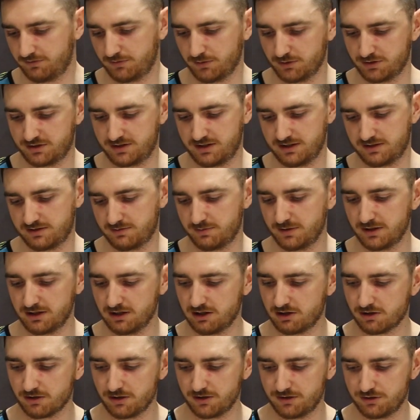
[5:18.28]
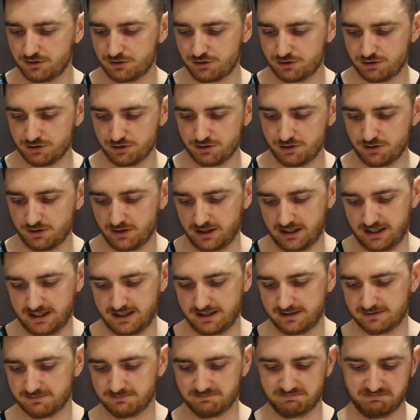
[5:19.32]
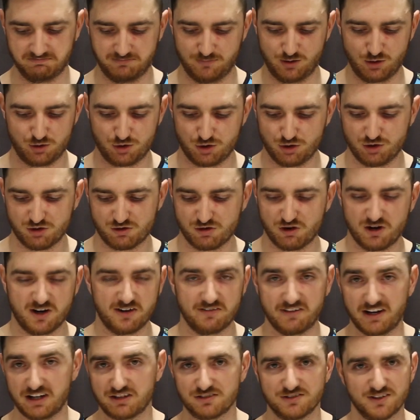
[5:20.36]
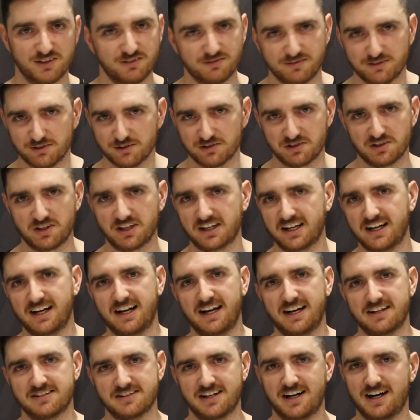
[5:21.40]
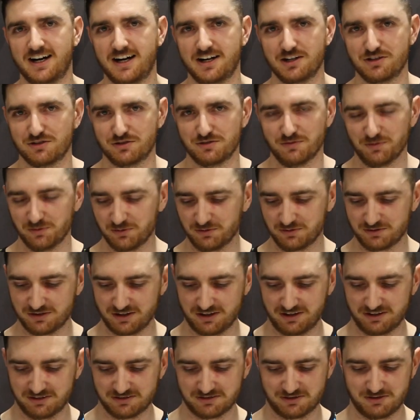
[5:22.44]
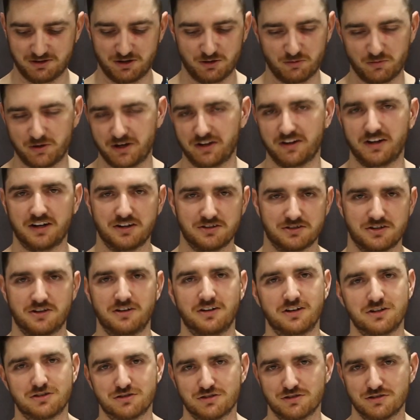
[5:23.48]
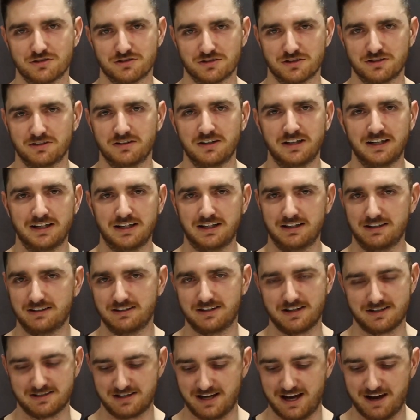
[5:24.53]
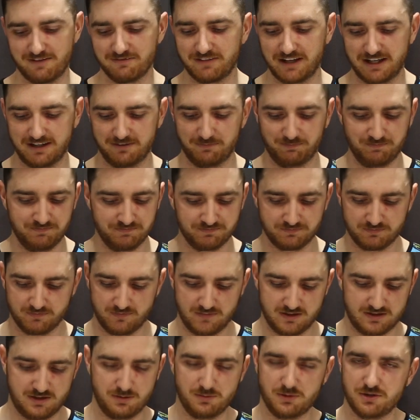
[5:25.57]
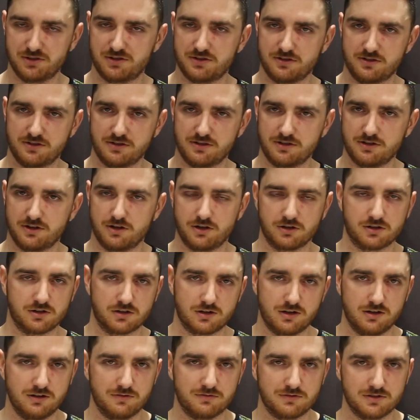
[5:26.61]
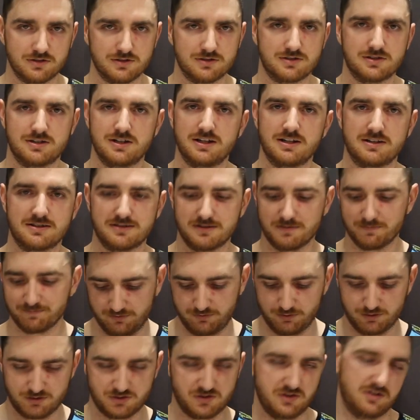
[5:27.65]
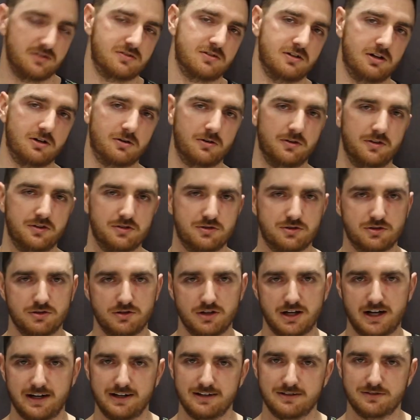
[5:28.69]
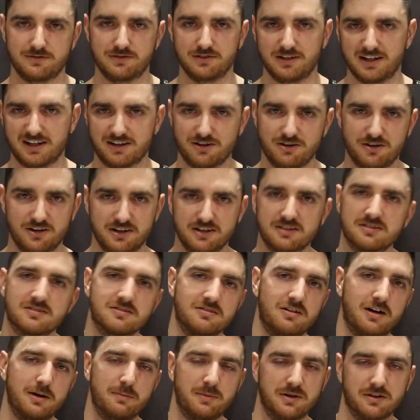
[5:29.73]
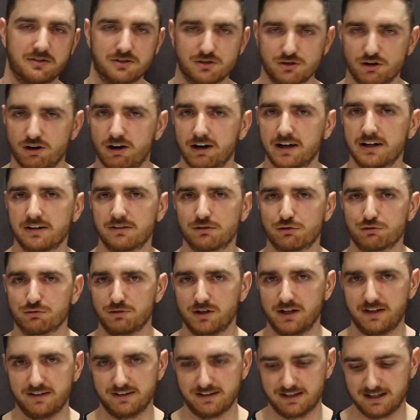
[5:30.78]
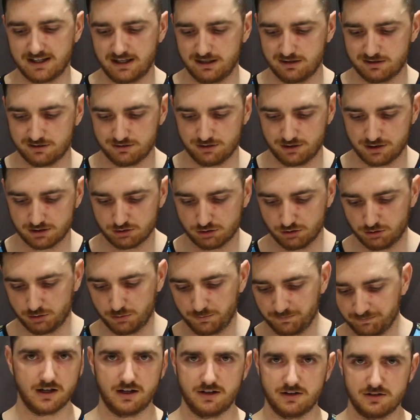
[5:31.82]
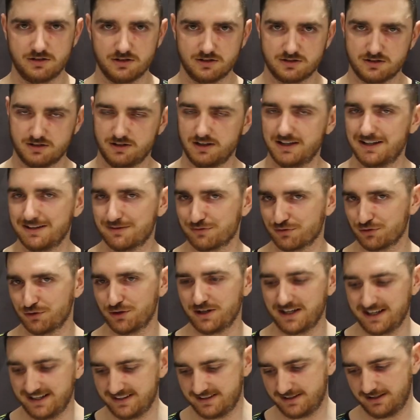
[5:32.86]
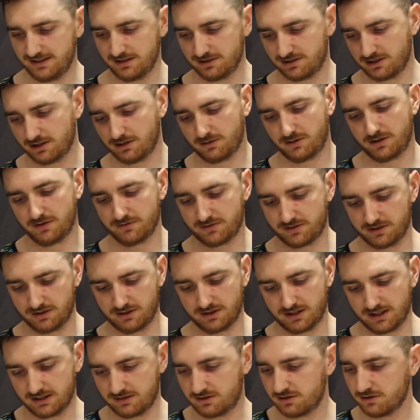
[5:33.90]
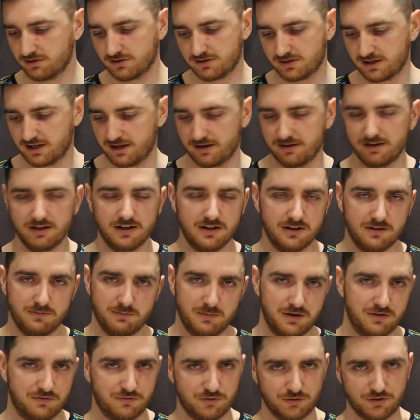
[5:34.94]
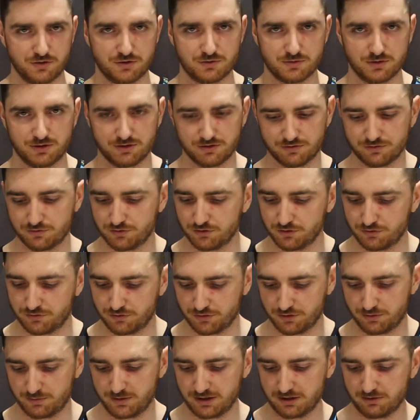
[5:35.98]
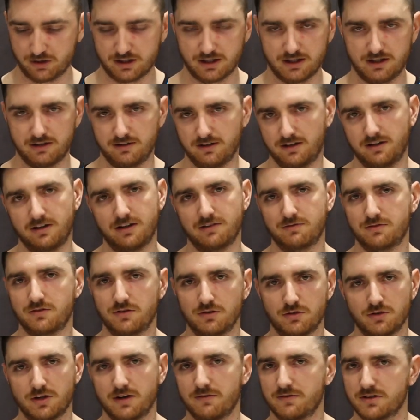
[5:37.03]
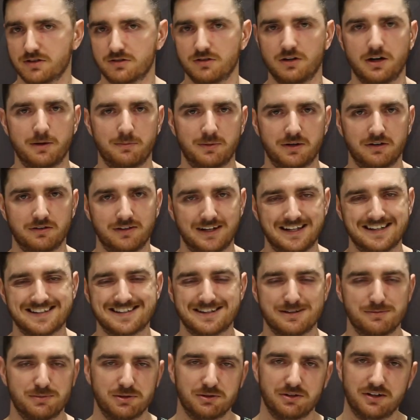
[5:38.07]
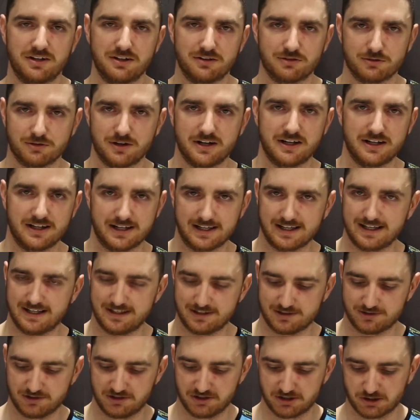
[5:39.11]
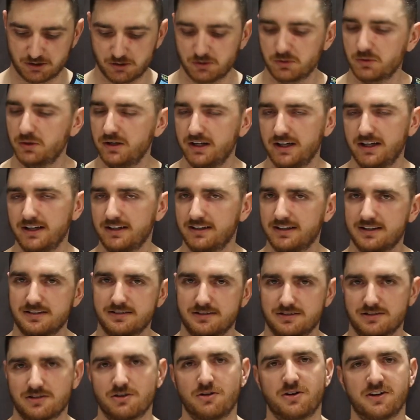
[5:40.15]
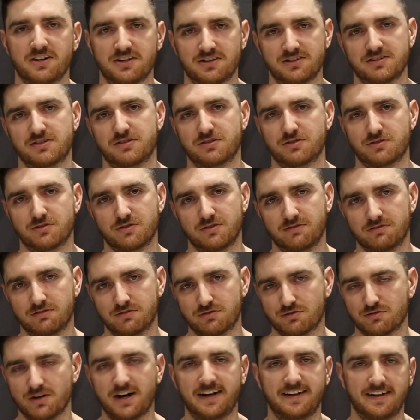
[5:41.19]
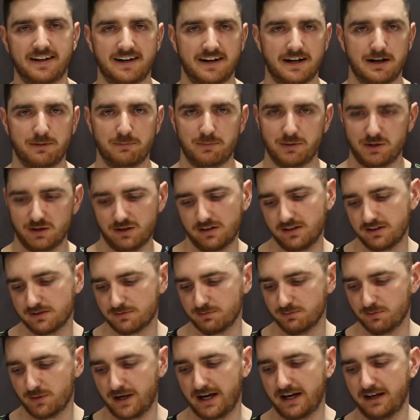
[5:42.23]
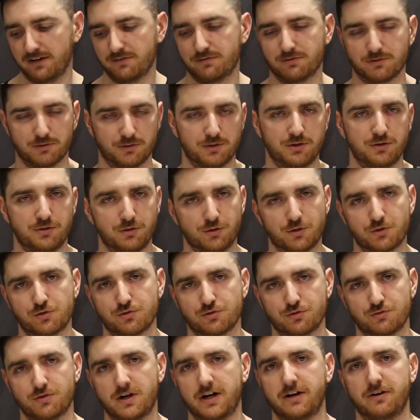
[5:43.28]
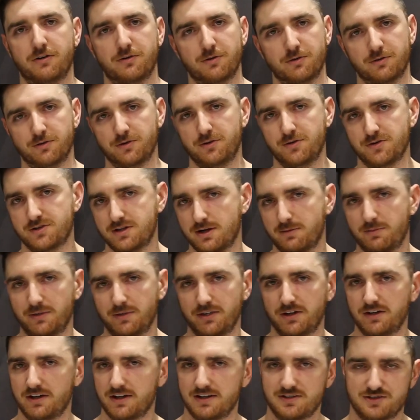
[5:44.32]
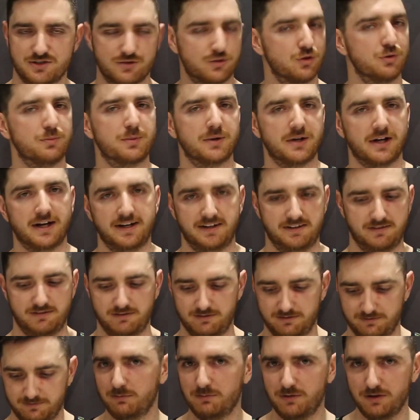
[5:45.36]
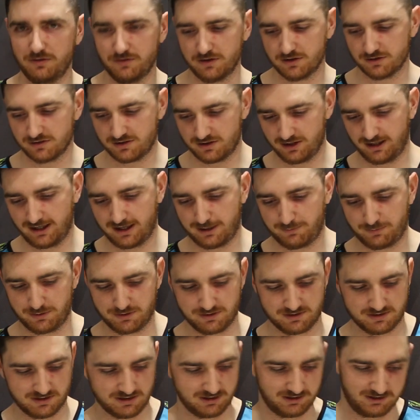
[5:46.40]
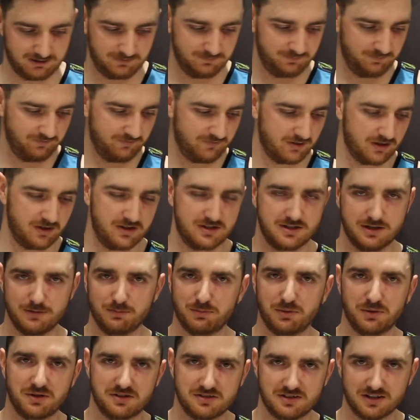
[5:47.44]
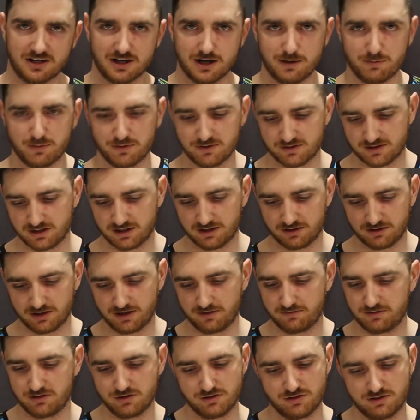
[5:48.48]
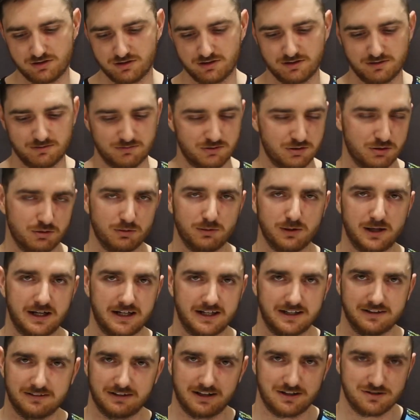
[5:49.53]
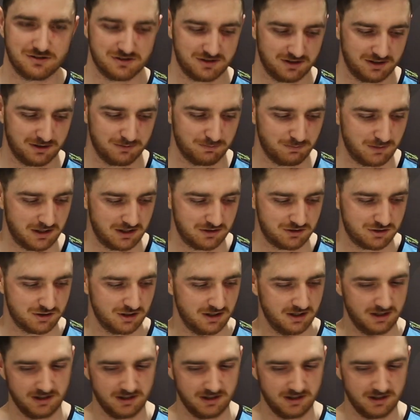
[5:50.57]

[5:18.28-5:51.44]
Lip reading: foot sits a bit lower in the shoe. The shoe kind of actually feels like it has an arch, so it's kind of one of those only shoes that does have that. Similar to the Hoka Clifton 6, foot sits lower in the shoe, adds for that kind of slight bit of guidance throughout the gait cycle, and it just leads for an easier toe off. So it gets you onto that midfoot as well as forefoot a bit quicker, and if you do have a slight bit of instability throughout your gait cycle, that just kind of just straighten that up. But it is made for a neutral runner or someone that does supinate. Moving on to the uppers, so very simplistic uppers. They do have just a 2-layered engineered mesh,